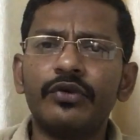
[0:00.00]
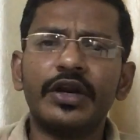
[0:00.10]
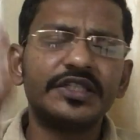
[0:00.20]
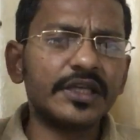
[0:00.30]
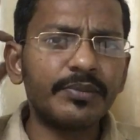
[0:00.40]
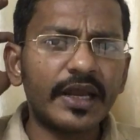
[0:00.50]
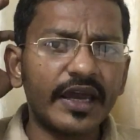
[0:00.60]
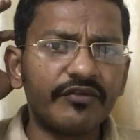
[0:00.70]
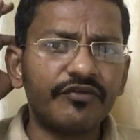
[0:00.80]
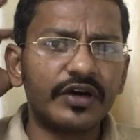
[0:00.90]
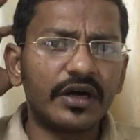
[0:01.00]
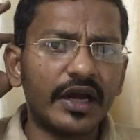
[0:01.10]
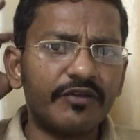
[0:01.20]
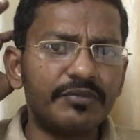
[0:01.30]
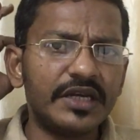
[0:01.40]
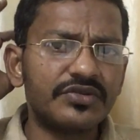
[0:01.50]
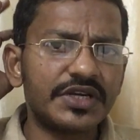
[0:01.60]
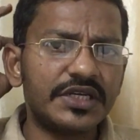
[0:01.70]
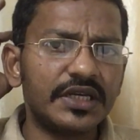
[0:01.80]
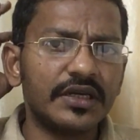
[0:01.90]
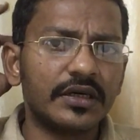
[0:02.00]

For example, I've been treating